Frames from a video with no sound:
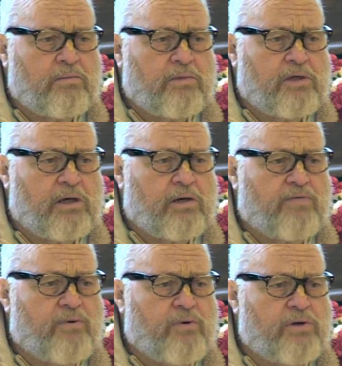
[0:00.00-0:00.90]
He's not going
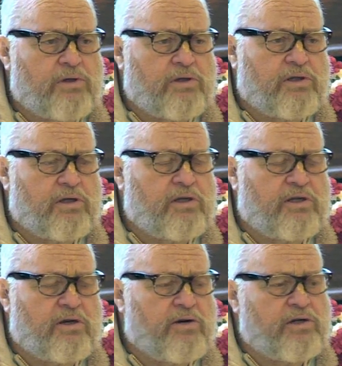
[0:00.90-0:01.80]
to force us.
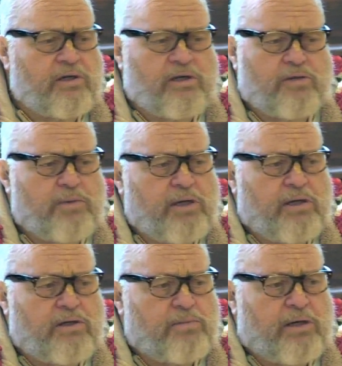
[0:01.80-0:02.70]
Seriousness
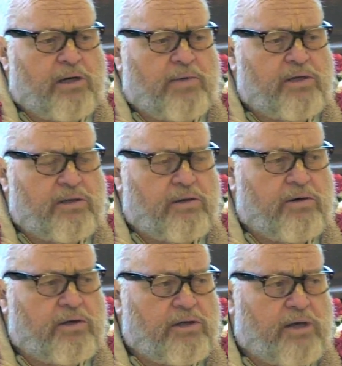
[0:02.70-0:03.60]
means becoming
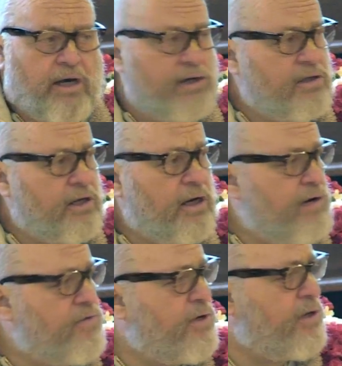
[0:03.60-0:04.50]
serious. I ask that
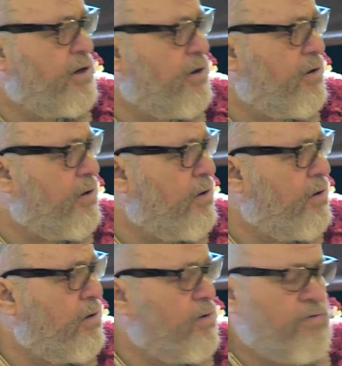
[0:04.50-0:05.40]
every year
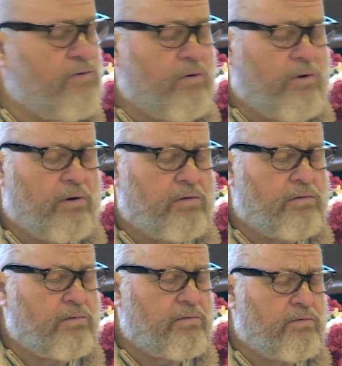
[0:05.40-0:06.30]
for
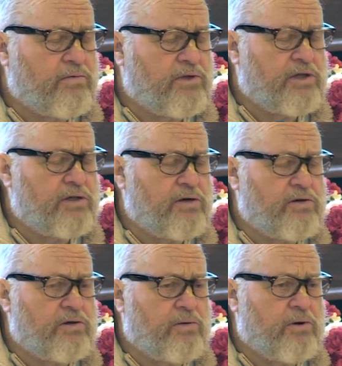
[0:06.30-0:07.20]
6
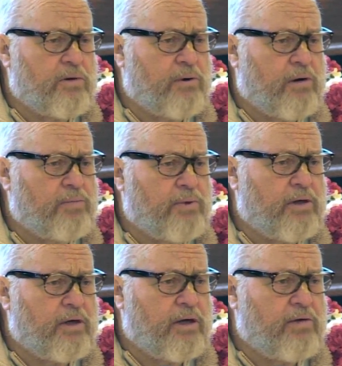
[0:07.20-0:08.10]
years in a row to
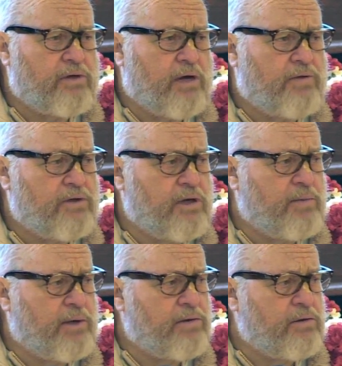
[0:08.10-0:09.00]
Prabhupada. I always got the same
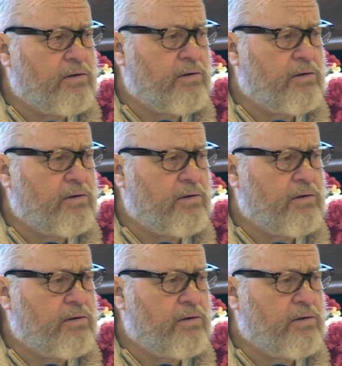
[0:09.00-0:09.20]
answer.